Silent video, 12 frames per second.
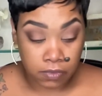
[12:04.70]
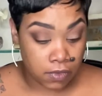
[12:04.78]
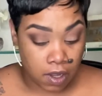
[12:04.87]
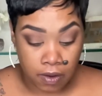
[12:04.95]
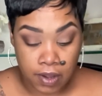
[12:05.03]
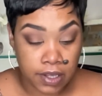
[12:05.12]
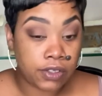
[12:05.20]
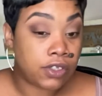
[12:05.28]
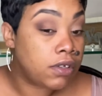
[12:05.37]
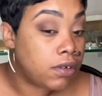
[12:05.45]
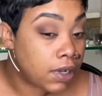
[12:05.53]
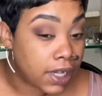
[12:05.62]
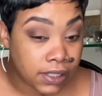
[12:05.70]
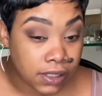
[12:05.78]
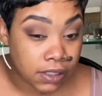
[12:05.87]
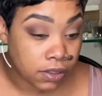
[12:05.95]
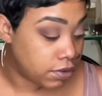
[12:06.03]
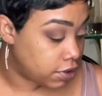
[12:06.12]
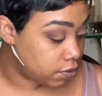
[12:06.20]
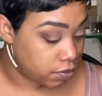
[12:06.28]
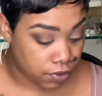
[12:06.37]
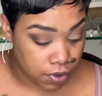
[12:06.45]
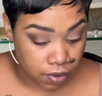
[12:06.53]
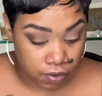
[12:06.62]
All right, so I still don't
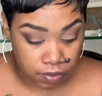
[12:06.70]
know.